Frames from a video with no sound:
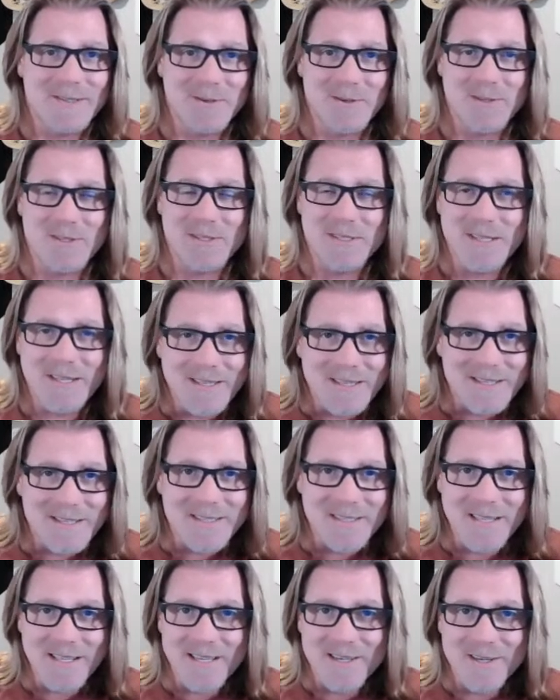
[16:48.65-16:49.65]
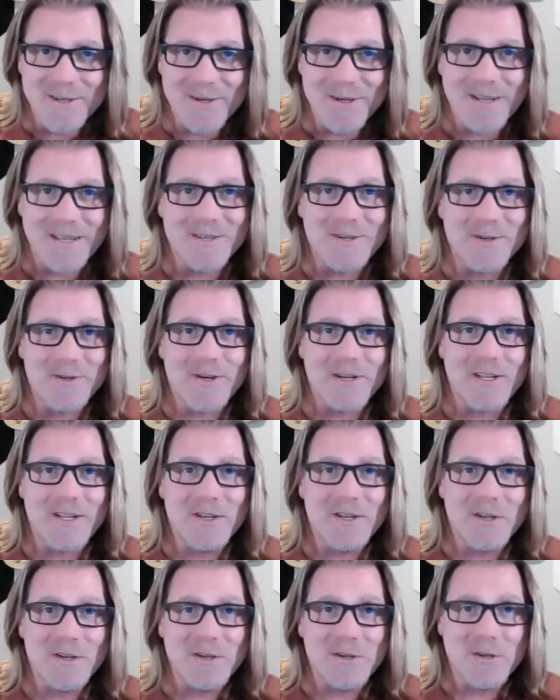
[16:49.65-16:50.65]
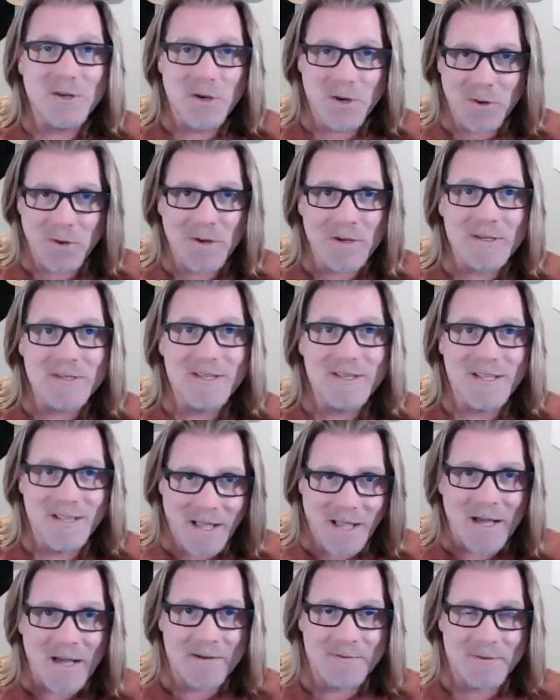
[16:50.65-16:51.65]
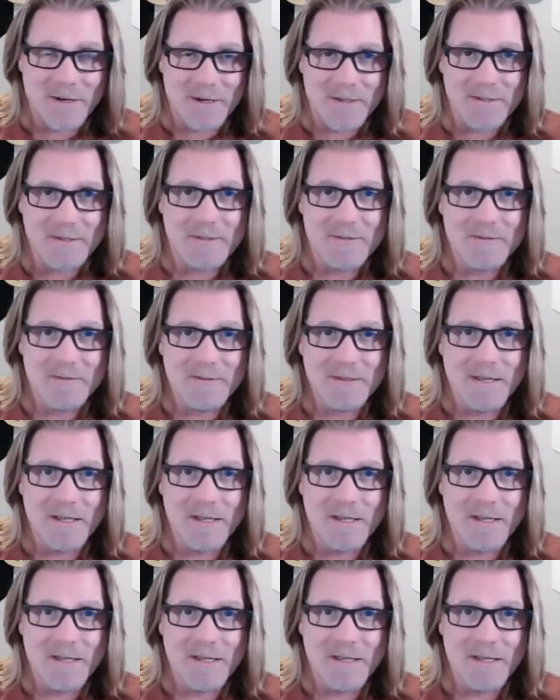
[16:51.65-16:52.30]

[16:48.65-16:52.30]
or see this later and you're a current client of ours,